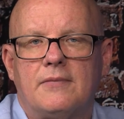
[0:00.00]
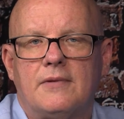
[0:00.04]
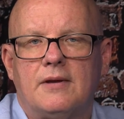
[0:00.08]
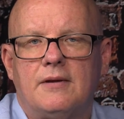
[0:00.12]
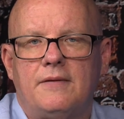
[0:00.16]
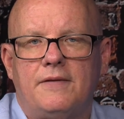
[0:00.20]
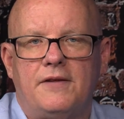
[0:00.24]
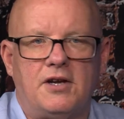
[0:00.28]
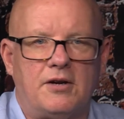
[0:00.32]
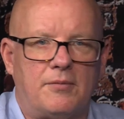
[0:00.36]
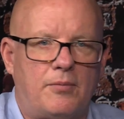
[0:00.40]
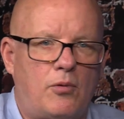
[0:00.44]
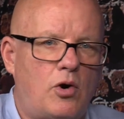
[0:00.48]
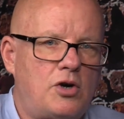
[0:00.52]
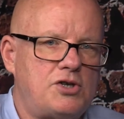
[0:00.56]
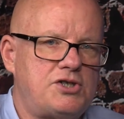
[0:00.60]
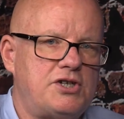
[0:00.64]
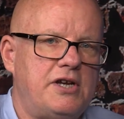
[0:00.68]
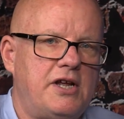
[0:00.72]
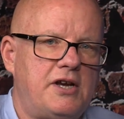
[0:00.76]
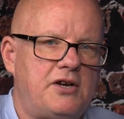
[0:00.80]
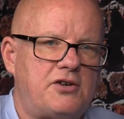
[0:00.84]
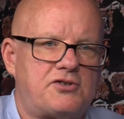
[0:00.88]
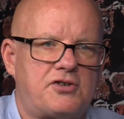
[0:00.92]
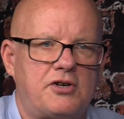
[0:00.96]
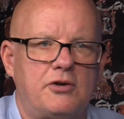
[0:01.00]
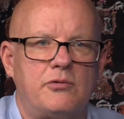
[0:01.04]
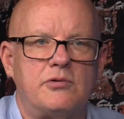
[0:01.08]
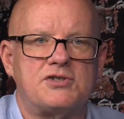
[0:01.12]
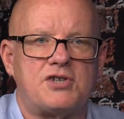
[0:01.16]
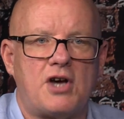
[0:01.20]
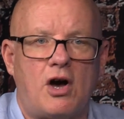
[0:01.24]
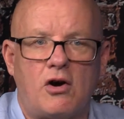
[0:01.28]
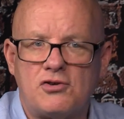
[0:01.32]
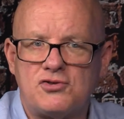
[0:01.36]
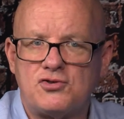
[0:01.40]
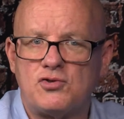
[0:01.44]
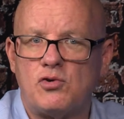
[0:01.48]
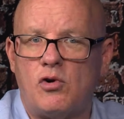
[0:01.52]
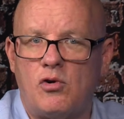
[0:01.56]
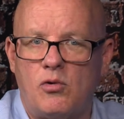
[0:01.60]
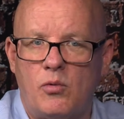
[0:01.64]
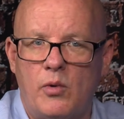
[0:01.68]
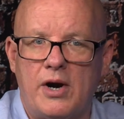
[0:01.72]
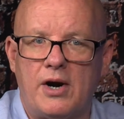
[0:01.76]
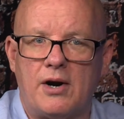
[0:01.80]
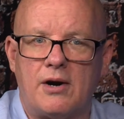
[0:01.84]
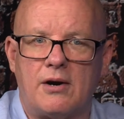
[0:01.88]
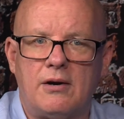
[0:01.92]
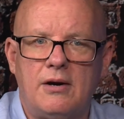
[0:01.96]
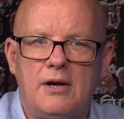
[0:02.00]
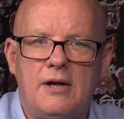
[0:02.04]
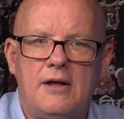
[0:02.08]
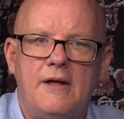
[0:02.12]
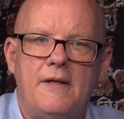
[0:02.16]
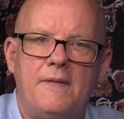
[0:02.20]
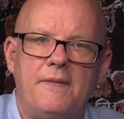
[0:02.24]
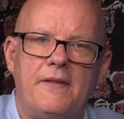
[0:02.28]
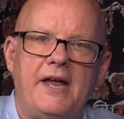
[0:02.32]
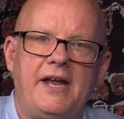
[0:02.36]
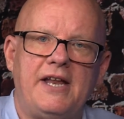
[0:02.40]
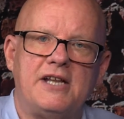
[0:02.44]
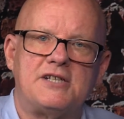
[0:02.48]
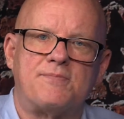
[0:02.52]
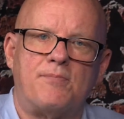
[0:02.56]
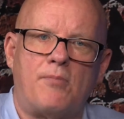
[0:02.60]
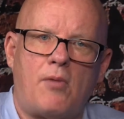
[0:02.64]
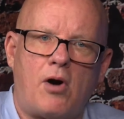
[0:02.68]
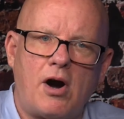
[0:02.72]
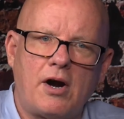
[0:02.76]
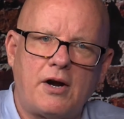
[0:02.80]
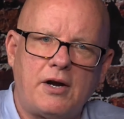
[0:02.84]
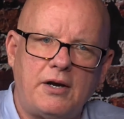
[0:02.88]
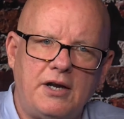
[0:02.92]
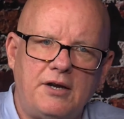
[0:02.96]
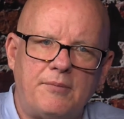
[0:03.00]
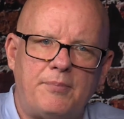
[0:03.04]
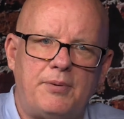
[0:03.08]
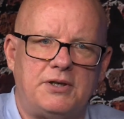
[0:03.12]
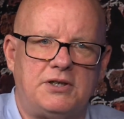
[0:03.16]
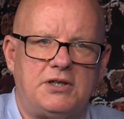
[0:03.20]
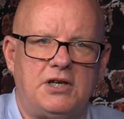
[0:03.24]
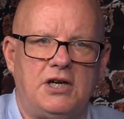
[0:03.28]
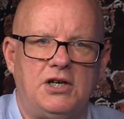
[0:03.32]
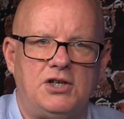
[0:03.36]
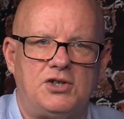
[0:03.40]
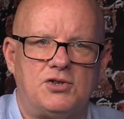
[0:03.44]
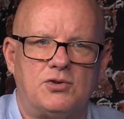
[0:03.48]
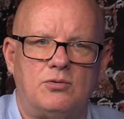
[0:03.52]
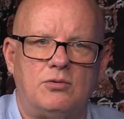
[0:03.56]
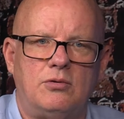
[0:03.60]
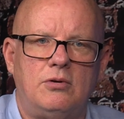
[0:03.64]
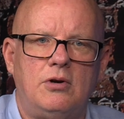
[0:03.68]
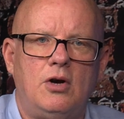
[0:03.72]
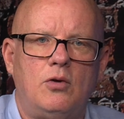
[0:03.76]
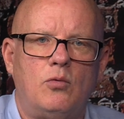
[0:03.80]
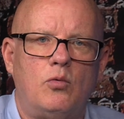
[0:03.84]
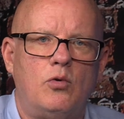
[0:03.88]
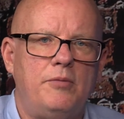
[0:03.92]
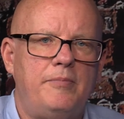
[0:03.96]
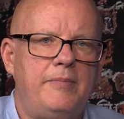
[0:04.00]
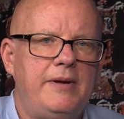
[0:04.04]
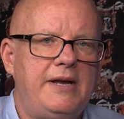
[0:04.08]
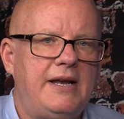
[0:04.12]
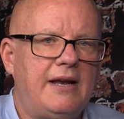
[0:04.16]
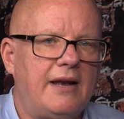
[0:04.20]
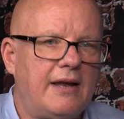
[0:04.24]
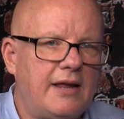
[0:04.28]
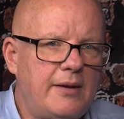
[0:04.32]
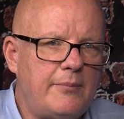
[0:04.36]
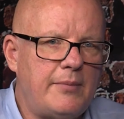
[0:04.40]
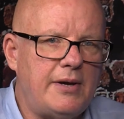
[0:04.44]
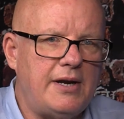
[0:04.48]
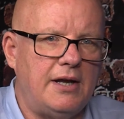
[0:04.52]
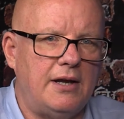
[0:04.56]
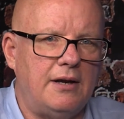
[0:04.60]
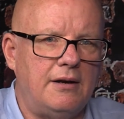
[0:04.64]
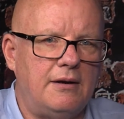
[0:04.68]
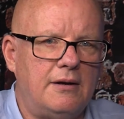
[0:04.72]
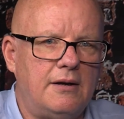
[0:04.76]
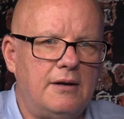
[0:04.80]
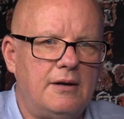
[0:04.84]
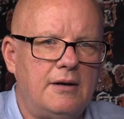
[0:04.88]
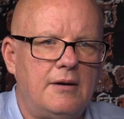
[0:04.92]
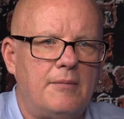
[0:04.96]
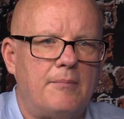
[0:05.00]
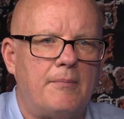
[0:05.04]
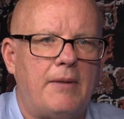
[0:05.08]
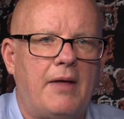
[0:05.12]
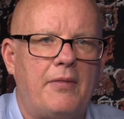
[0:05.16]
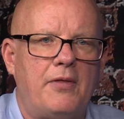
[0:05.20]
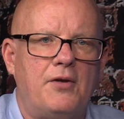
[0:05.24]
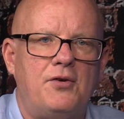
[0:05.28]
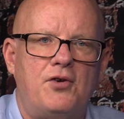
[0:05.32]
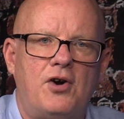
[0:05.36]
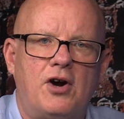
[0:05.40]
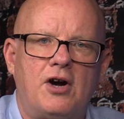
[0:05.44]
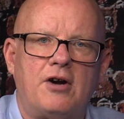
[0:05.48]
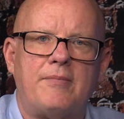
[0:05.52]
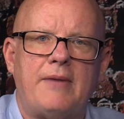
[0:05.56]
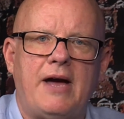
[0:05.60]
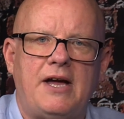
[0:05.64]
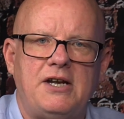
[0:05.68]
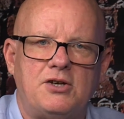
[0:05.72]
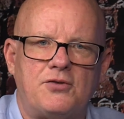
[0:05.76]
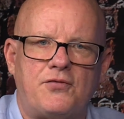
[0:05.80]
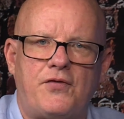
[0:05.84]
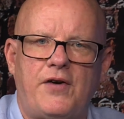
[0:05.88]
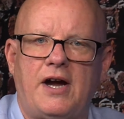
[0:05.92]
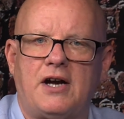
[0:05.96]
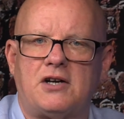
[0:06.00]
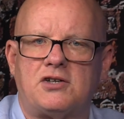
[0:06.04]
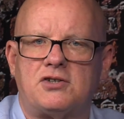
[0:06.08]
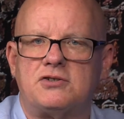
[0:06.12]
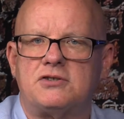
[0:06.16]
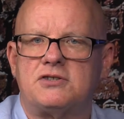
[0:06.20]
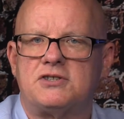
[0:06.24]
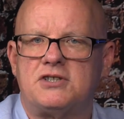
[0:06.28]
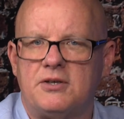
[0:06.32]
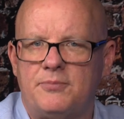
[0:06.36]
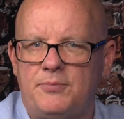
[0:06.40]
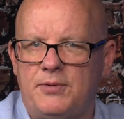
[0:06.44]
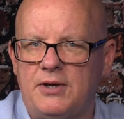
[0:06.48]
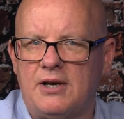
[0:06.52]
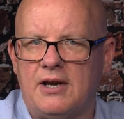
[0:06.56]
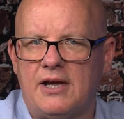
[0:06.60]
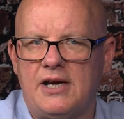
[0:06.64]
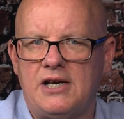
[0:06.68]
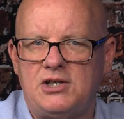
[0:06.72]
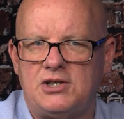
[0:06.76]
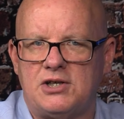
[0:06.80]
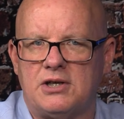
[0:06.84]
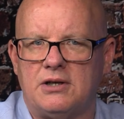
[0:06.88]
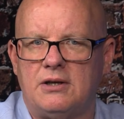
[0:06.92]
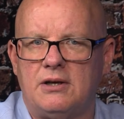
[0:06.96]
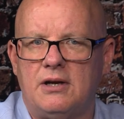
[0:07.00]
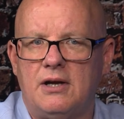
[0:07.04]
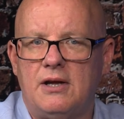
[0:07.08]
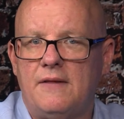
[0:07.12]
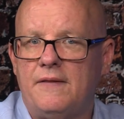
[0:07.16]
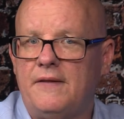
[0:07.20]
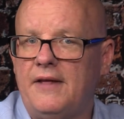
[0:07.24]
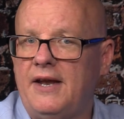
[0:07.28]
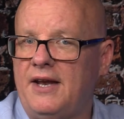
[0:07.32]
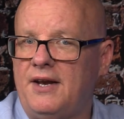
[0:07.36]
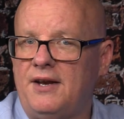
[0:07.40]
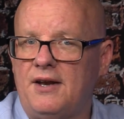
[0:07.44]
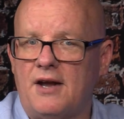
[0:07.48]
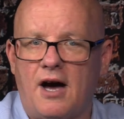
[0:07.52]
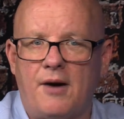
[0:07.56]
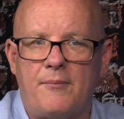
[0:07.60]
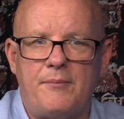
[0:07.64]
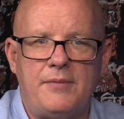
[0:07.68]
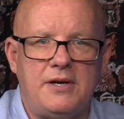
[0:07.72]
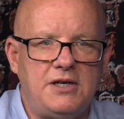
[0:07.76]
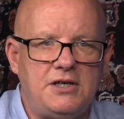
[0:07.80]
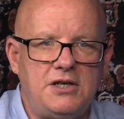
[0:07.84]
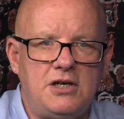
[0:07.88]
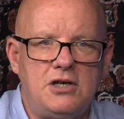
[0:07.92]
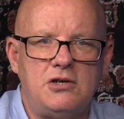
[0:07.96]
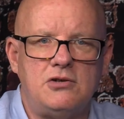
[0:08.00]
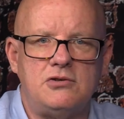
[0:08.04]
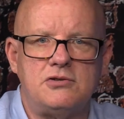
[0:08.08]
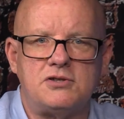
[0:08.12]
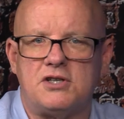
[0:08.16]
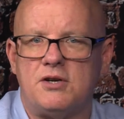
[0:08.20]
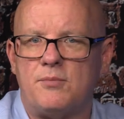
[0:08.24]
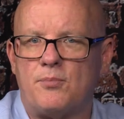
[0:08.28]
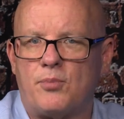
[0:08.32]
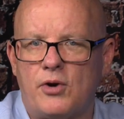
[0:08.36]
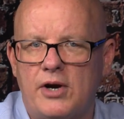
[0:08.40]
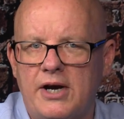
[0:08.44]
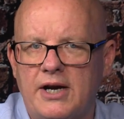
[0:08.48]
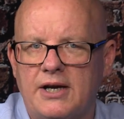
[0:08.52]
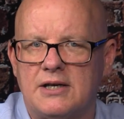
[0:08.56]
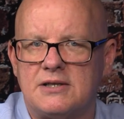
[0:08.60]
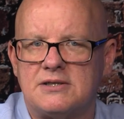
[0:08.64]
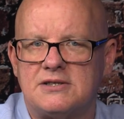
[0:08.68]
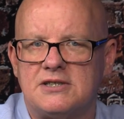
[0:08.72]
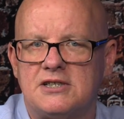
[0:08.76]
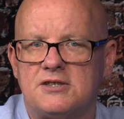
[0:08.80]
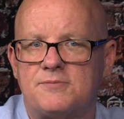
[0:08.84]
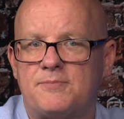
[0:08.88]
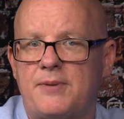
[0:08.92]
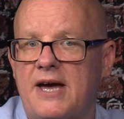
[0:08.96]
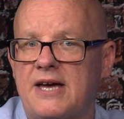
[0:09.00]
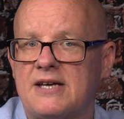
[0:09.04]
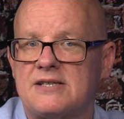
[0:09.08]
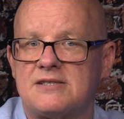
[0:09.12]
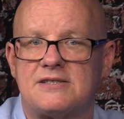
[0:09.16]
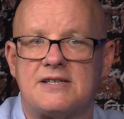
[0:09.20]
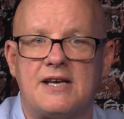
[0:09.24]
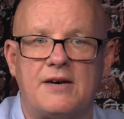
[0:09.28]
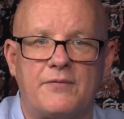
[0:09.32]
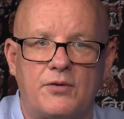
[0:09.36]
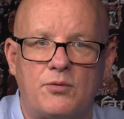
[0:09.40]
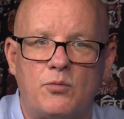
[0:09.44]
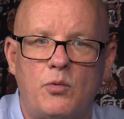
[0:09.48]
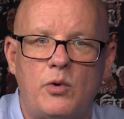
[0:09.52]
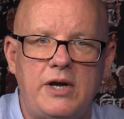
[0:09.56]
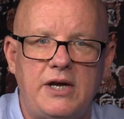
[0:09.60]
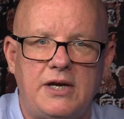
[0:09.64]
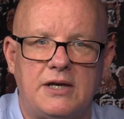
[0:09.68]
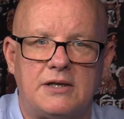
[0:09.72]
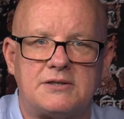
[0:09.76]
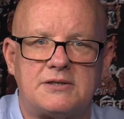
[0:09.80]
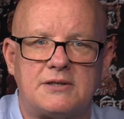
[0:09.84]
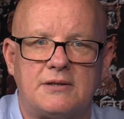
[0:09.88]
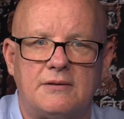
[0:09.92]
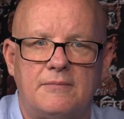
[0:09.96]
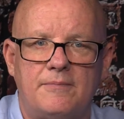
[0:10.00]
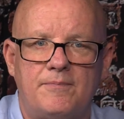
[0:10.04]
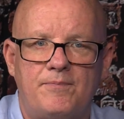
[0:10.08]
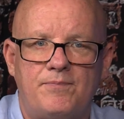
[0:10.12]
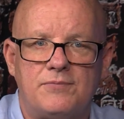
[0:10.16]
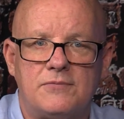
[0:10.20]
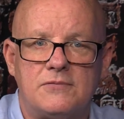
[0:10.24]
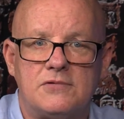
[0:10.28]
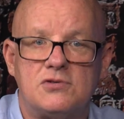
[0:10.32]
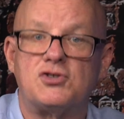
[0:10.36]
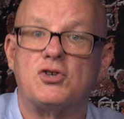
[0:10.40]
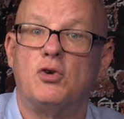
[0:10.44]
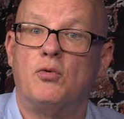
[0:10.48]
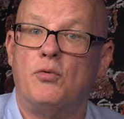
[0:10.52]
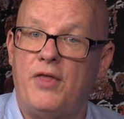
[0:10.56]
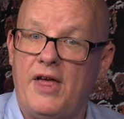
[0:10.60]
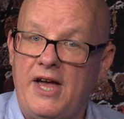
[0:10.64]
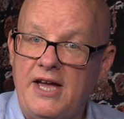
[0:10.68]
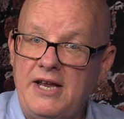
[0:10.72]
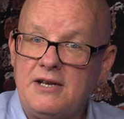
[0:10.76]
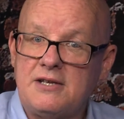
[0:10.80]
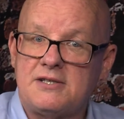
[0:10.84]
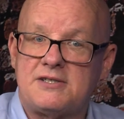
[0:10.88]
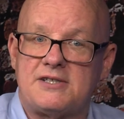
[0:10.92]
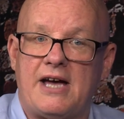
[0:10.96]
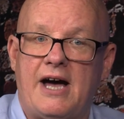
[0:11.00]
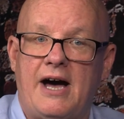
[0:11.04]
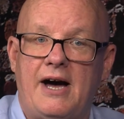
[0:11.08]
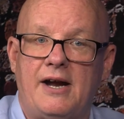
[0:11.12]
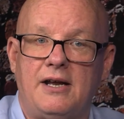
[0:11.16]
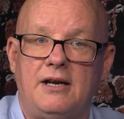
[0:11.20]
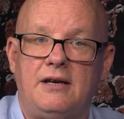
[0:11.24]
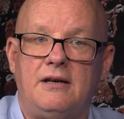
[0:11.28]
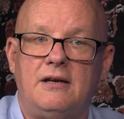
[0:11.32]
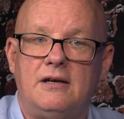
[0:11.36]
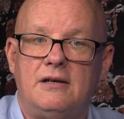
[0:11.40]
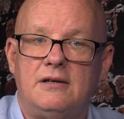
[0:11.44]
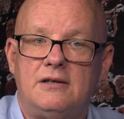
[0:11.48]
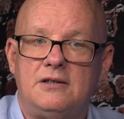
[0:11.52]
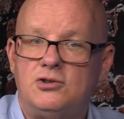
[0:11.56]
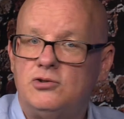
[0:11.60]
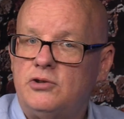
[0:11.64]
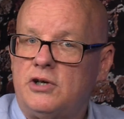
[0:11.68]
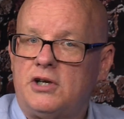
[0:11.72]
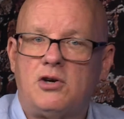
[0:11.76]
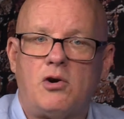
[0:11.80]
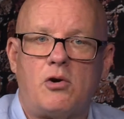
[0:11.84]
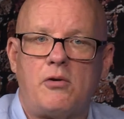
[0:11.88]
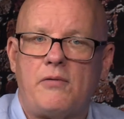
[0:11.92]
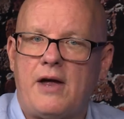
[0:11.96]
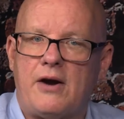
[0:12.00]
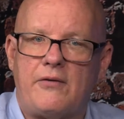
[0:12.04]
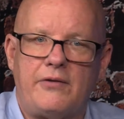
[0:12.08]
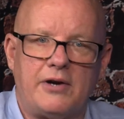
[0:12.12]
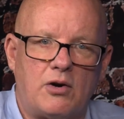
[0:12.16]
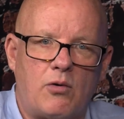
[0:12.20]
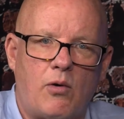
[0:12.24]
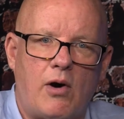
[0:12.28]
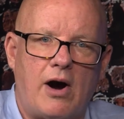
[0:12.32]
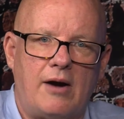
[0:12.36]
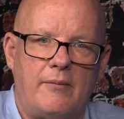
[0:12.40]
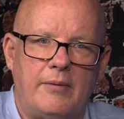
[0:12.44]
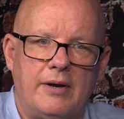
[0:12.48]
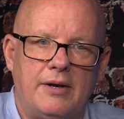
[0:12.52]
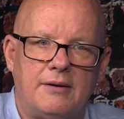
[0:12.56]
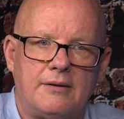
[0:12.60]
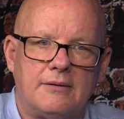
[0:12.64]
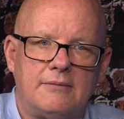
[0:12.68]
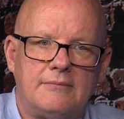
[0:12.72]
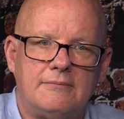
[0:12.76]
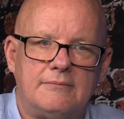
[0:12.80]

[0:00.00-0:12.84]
The abortion industry was also aware that its marketing potential would be limited by the drug manufacturer's stipulation that it not be used in pregnancies past 7 weeks. So they decided to ignore that requirement.